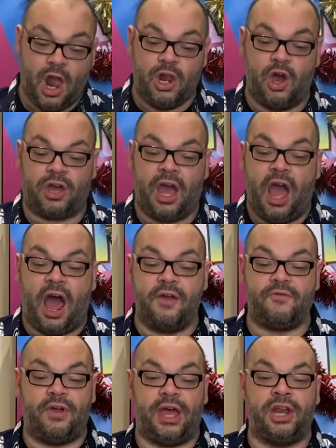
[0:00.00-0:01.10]
Look, I've
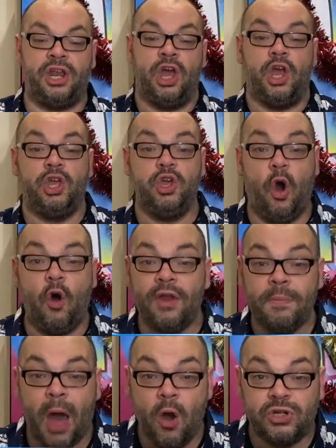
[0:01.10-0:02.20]
written your
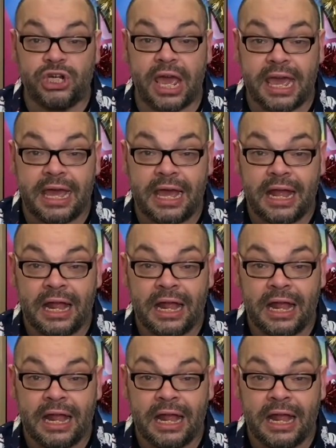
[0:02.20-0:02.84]
emoji.